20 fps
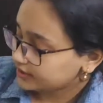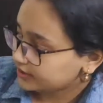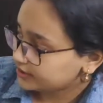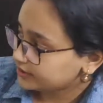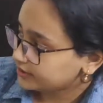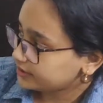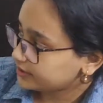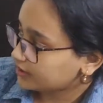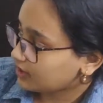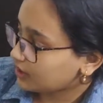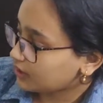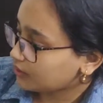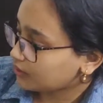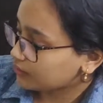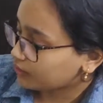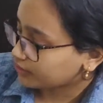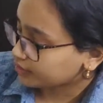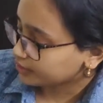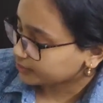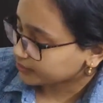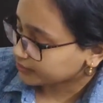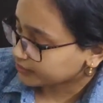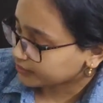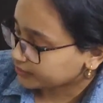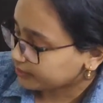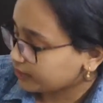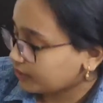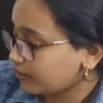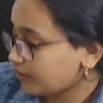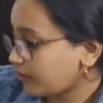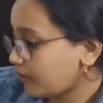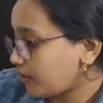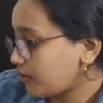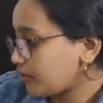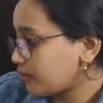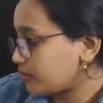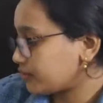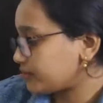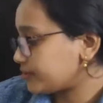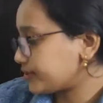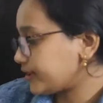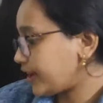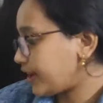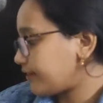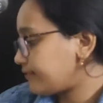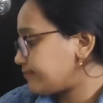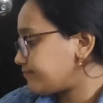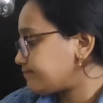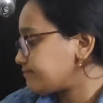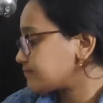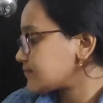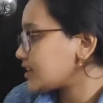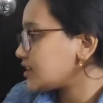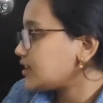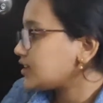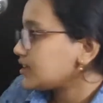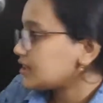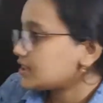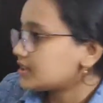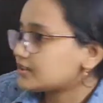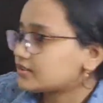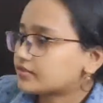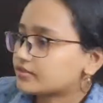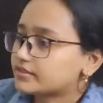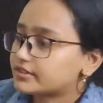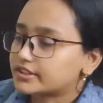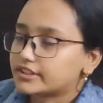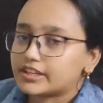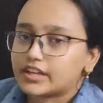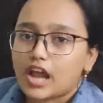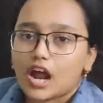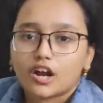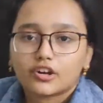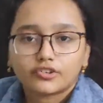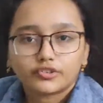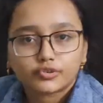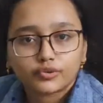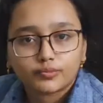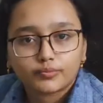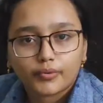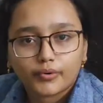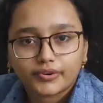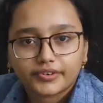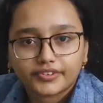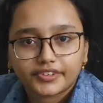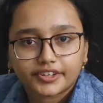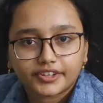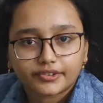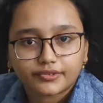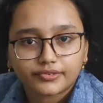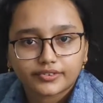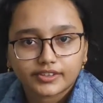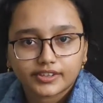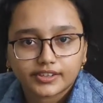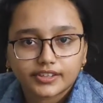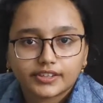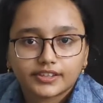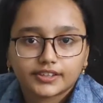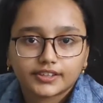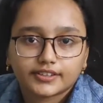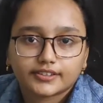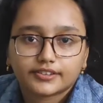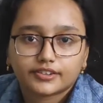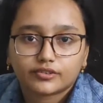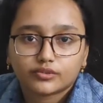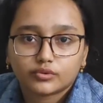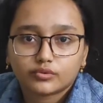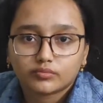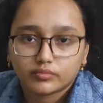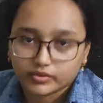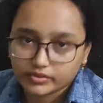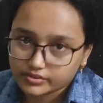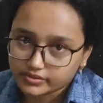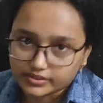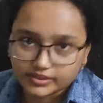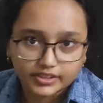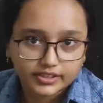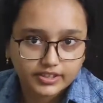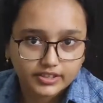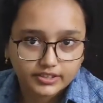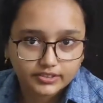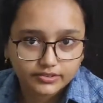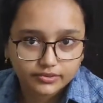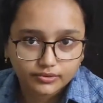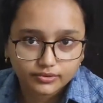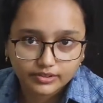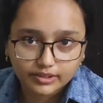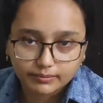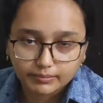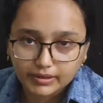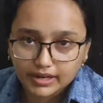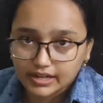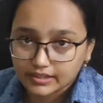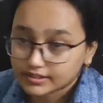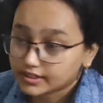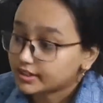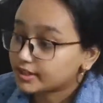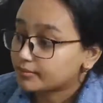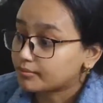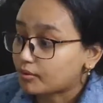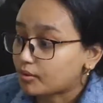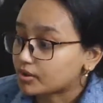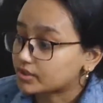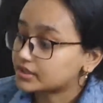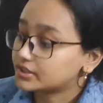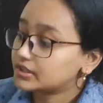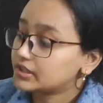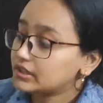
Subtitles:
Now what do we do? Oh yeah. So the large two pots that you see is the two Monstera Deliciosa plant that I bought.